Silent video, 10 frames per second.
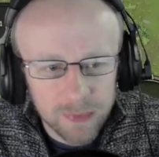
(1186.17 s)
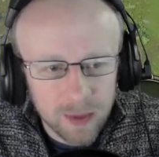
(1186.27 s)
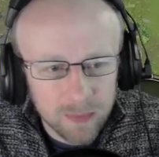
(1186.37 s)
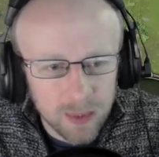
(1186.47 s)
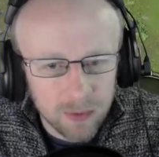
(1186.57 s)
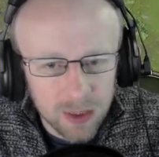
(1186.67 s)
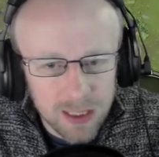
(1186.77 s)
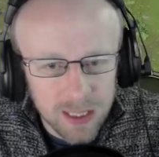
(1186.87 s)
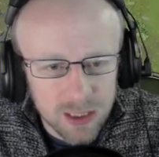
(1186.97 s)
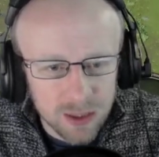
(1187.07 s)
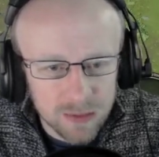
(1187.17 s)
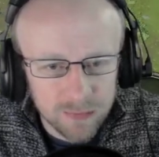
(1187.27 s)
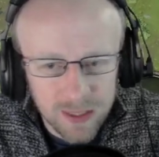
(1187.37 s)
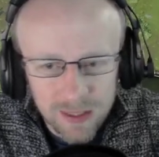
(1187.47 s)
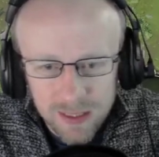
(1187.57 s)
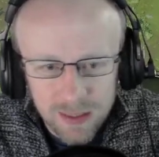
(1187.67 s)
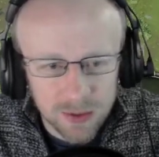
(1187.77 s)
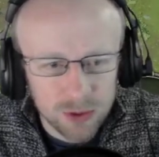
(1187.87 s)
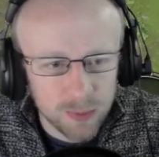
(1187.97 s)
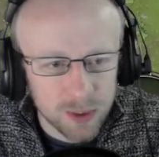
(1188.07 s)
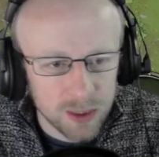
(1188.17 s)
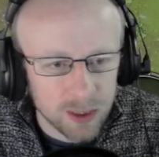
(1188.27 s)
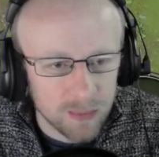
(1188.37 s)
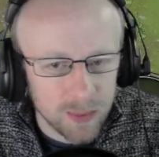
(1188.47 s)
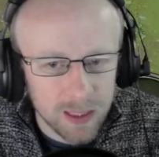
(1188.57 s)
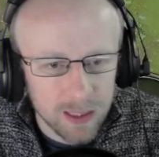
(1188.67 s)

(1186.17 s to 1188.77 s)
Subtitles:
You know, I've got to say, he's got some fantastic disruptions on me.